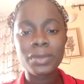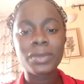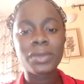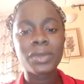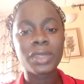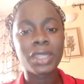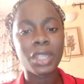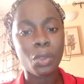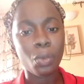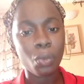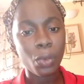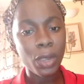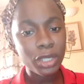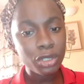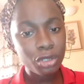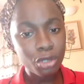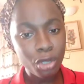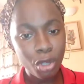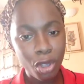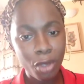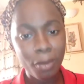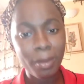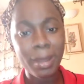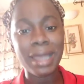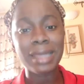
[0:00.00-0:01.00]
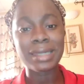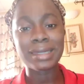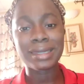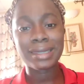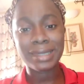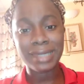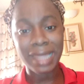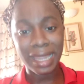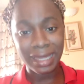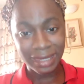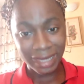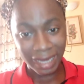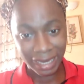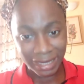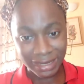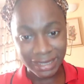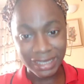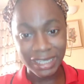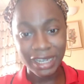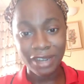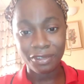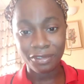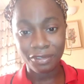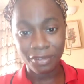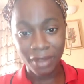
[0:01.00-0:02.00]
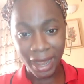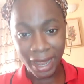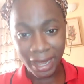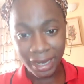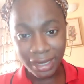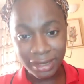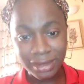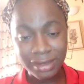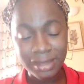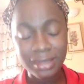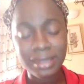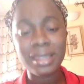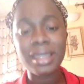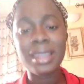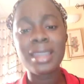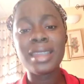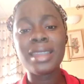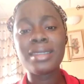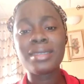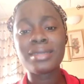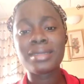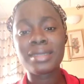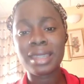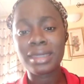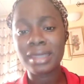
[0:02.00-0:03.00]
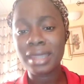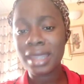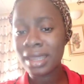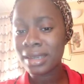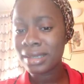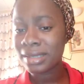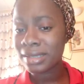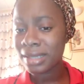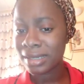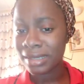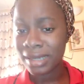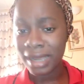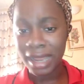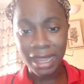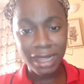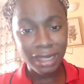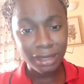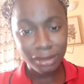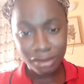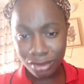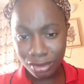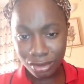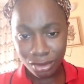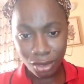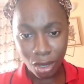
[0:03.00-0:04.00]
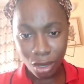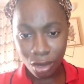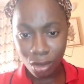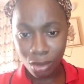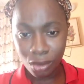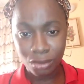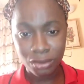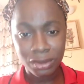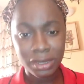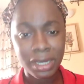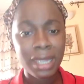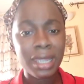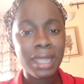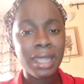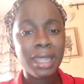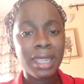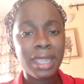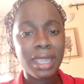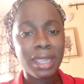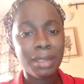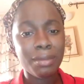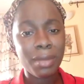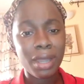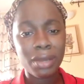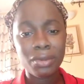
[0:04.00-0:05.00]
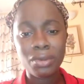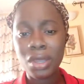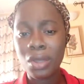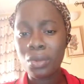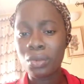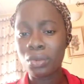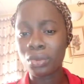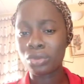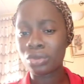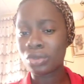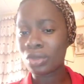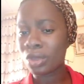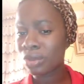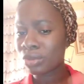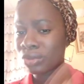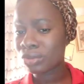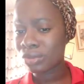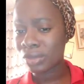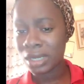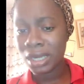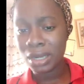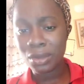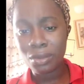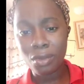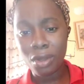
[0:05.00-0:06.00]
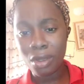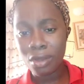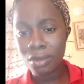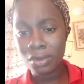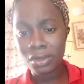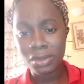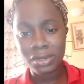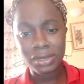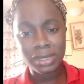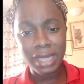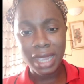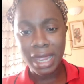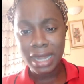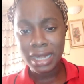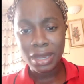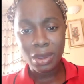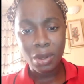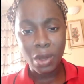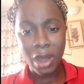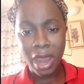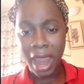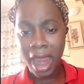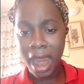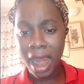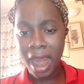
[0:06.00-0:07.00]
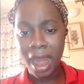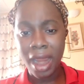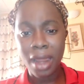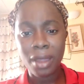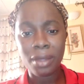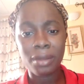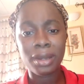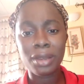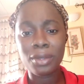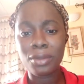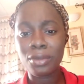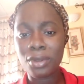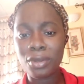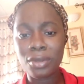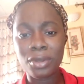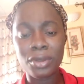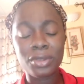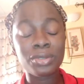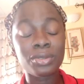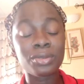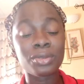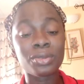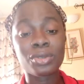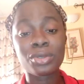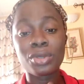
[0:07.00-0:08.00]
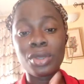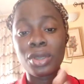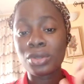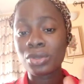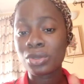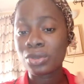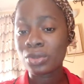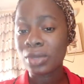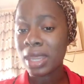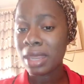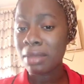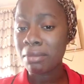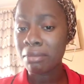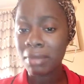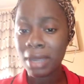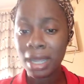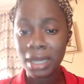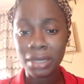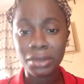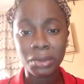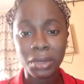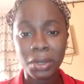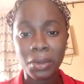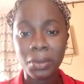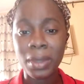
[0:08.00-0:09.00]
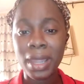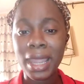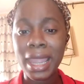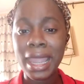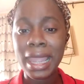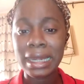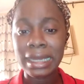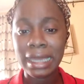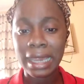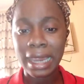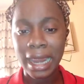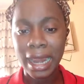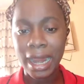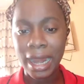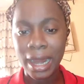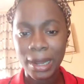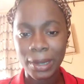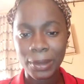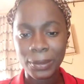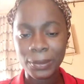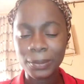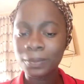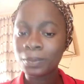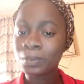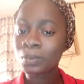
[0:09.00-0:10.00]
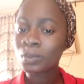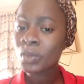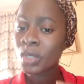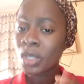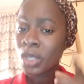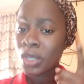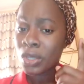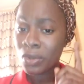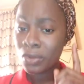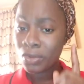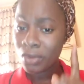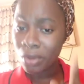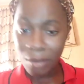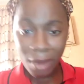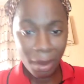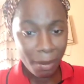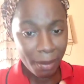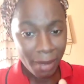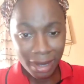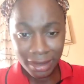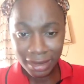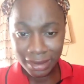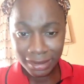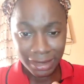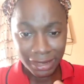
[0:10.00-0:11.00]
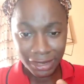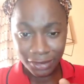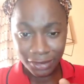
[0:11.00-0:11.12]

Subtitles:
They went home and started their fights, started their insults. Emmanuel would talk to Liquorose anyhow, Liquorose to talk to Emmanuel anyhow. Remember, this is